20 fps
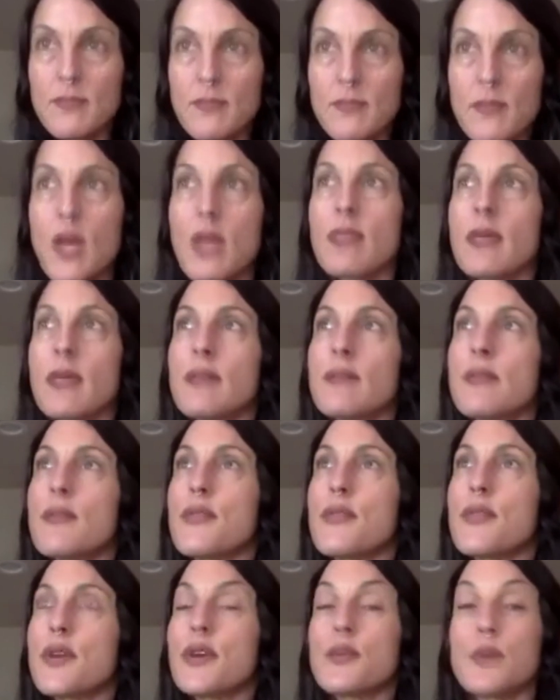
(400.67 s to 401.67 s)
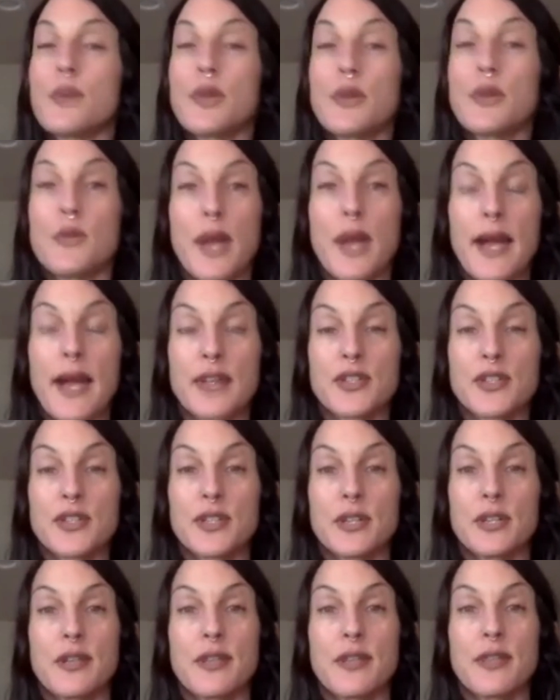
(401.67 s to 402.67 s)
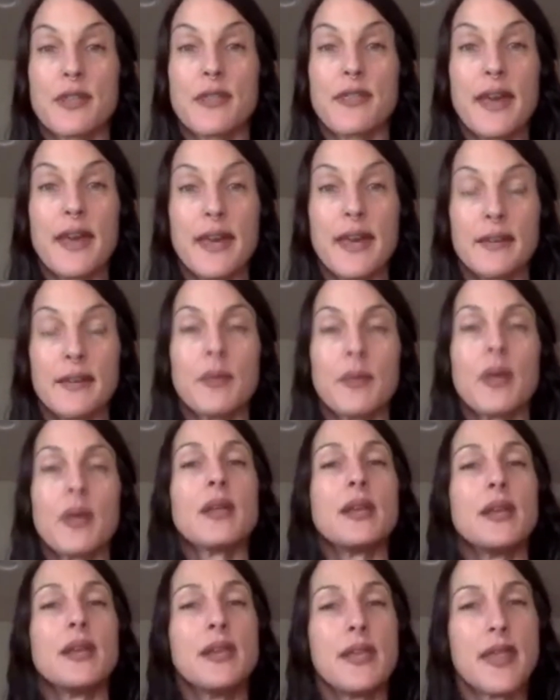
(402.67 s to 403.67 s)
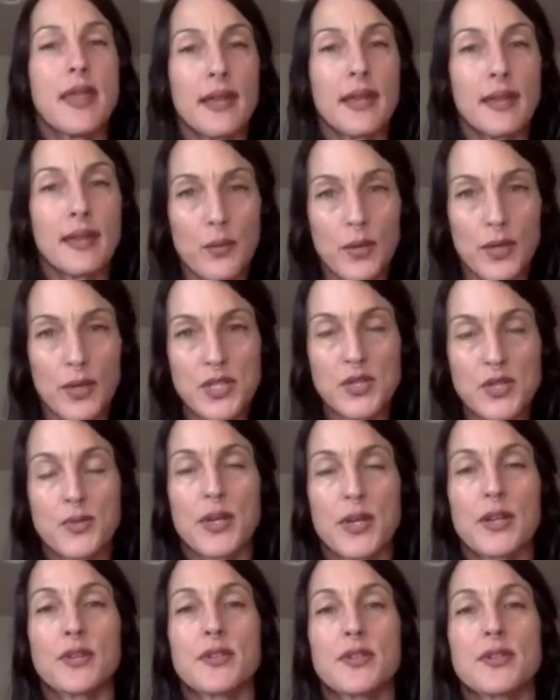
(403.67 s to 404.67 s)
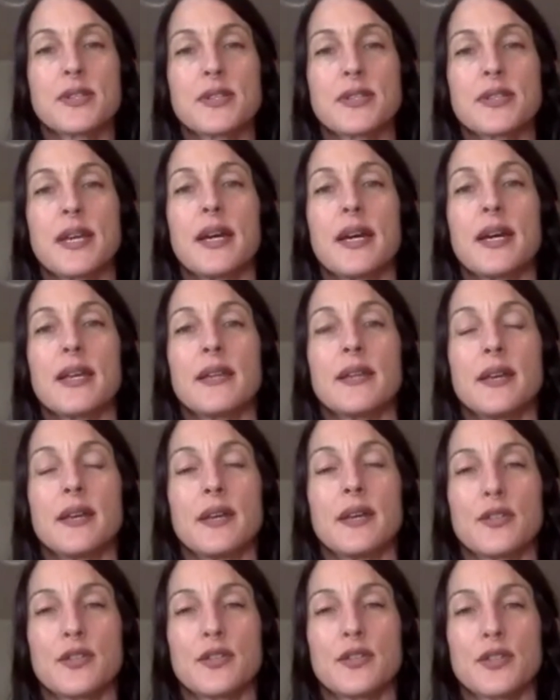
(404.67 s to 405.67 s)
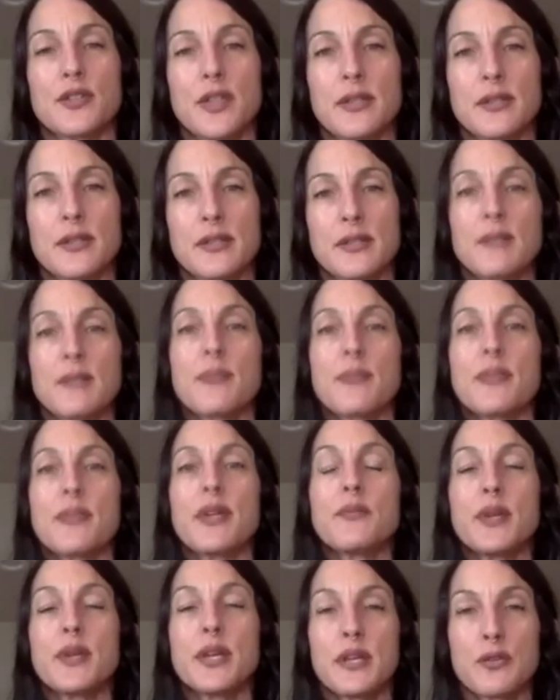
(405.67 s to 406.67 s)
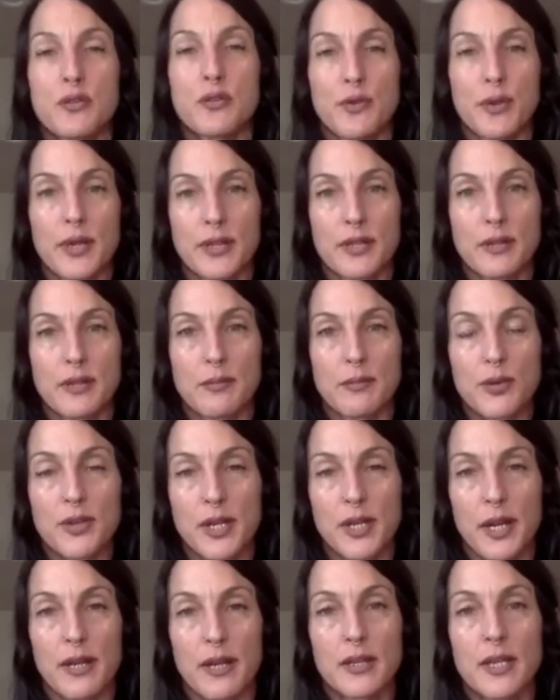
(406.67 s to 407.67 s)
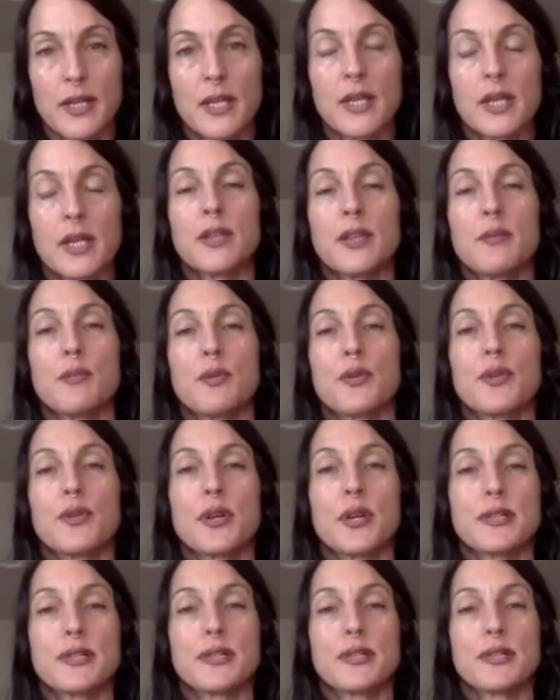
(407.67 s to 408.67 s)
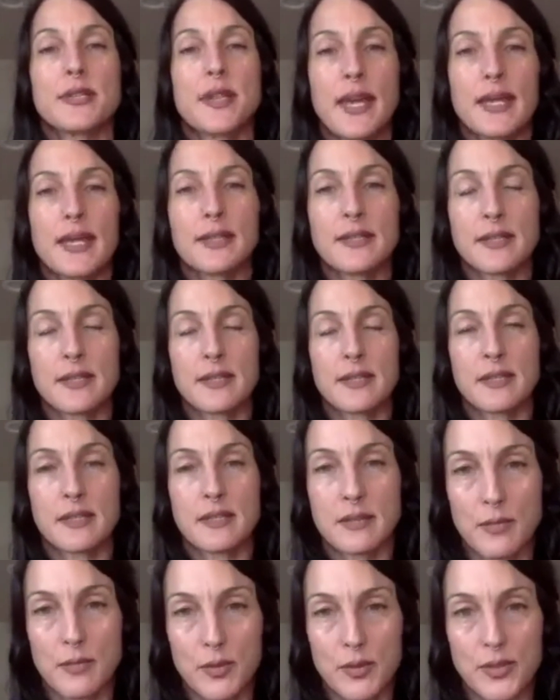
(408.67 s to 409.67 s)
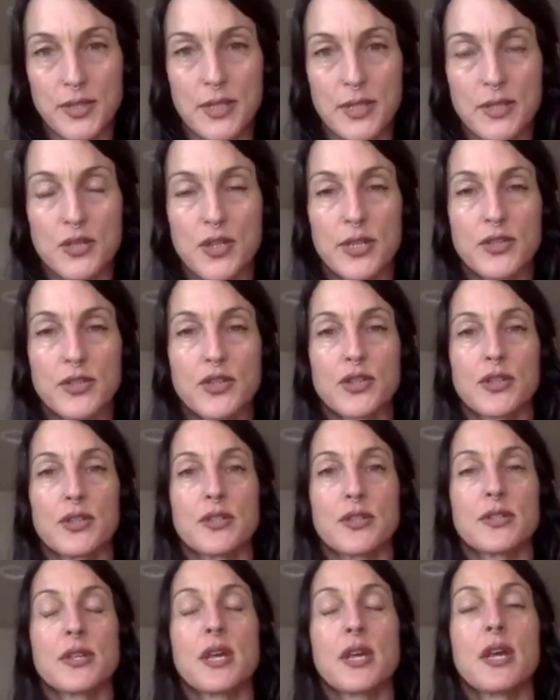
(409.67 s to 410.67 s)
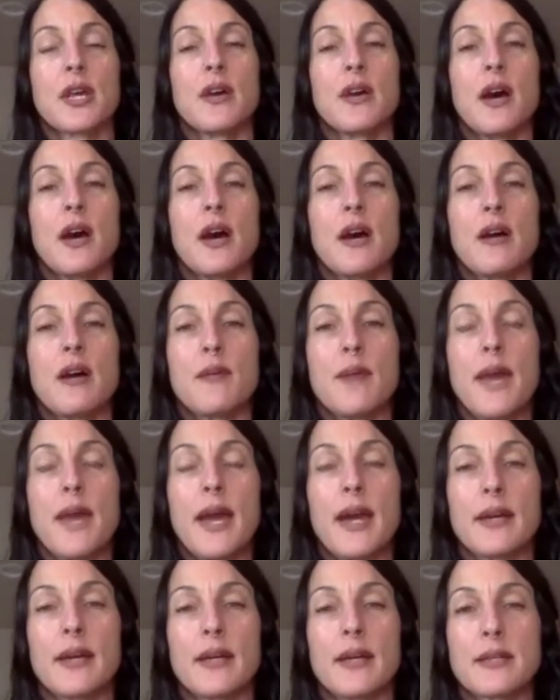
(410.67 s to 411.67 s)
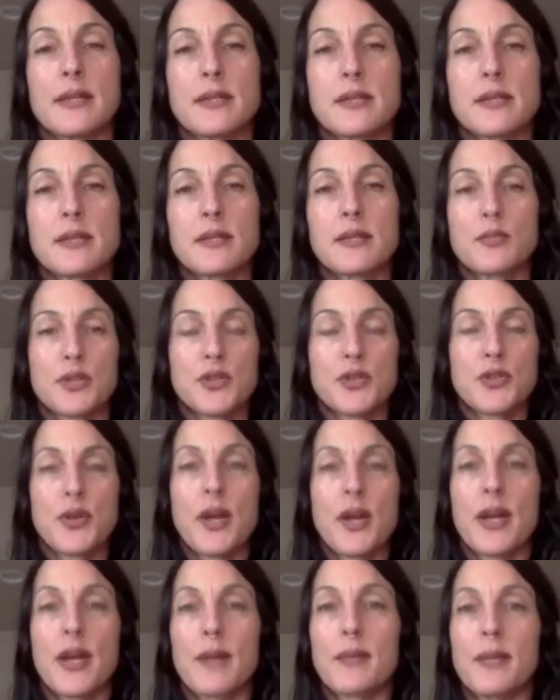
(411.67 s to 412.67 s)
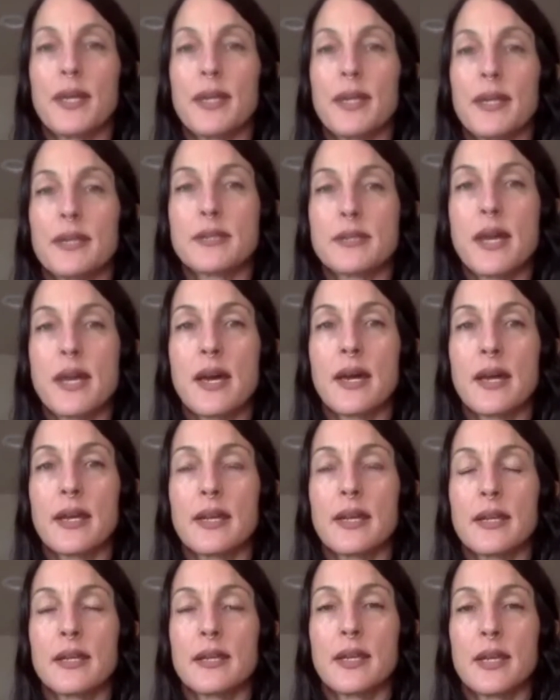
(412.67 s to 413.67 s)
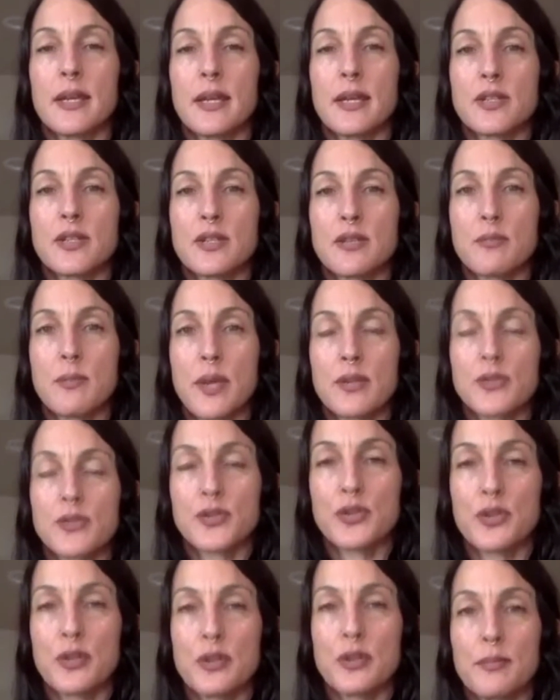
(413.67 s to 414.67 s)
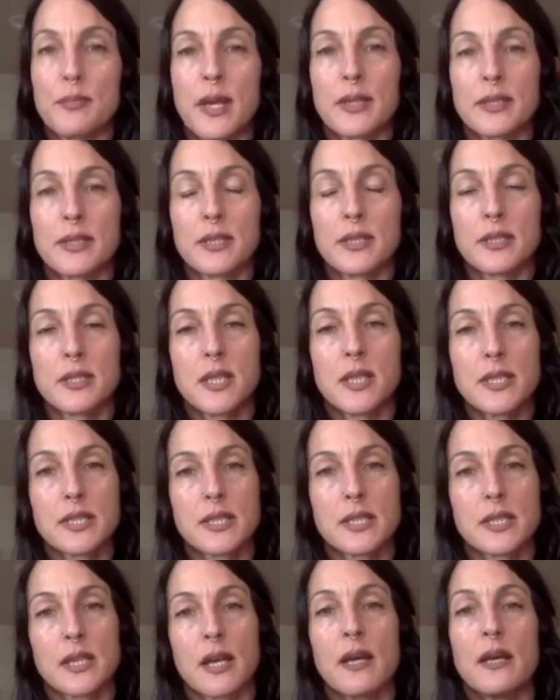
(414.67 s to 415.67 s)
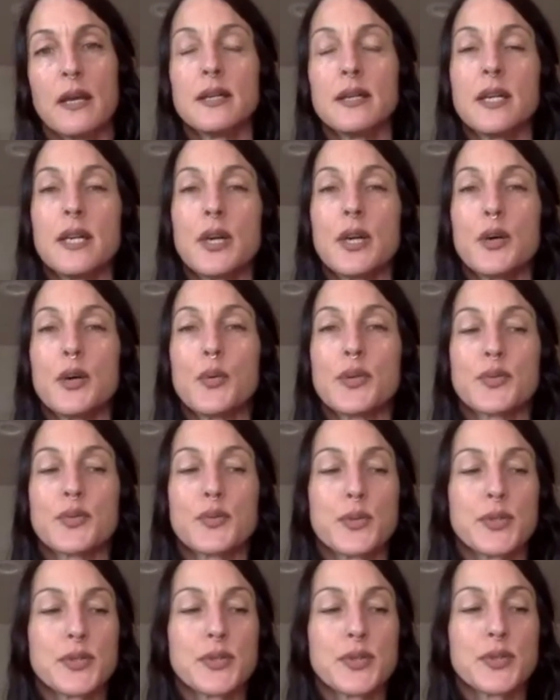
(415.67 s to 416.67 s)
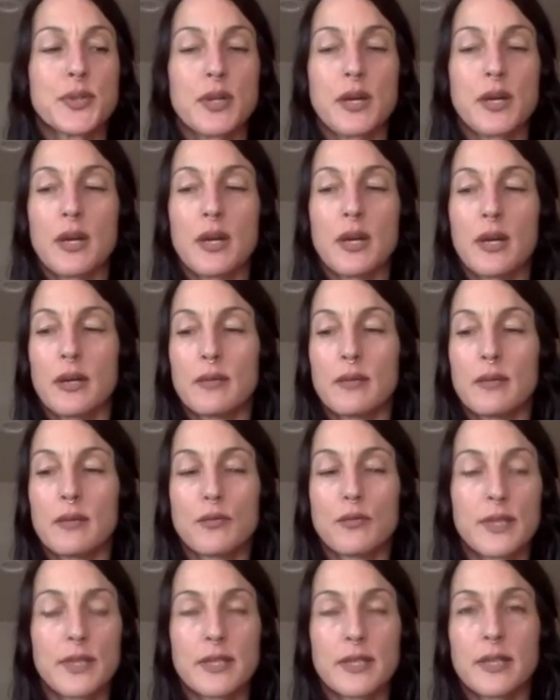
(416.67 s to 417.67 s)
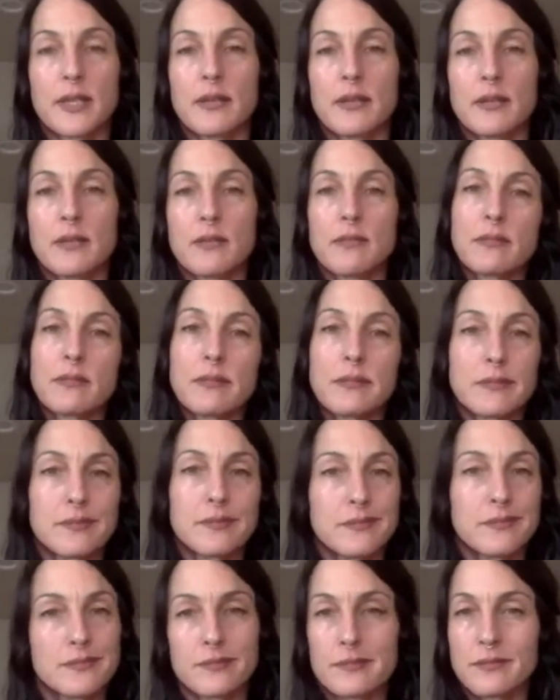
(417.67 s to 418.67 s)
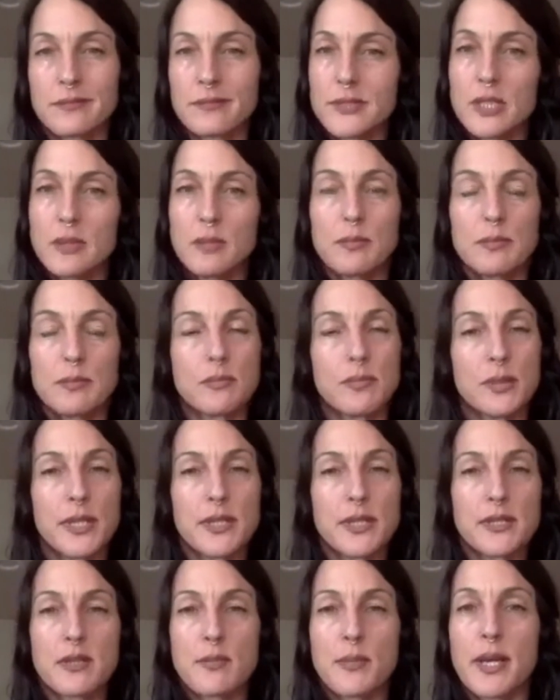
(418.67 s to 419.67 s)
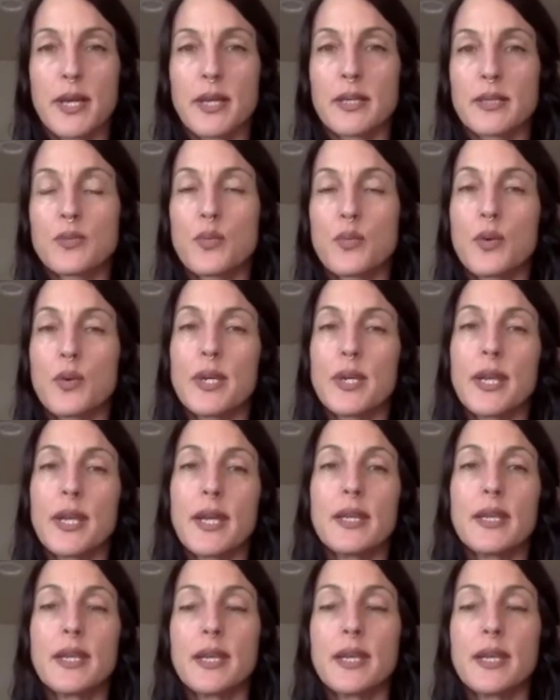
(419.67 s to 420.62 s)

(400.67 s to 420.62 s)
And then the third week, we're actually going to then once we understand the energetic system, then we can create the mudra. The mudra is the hands as symbols and gestures as prescribed and designed in the ancient manuscript Natya Shastra, which was written plus or minus 1 AD,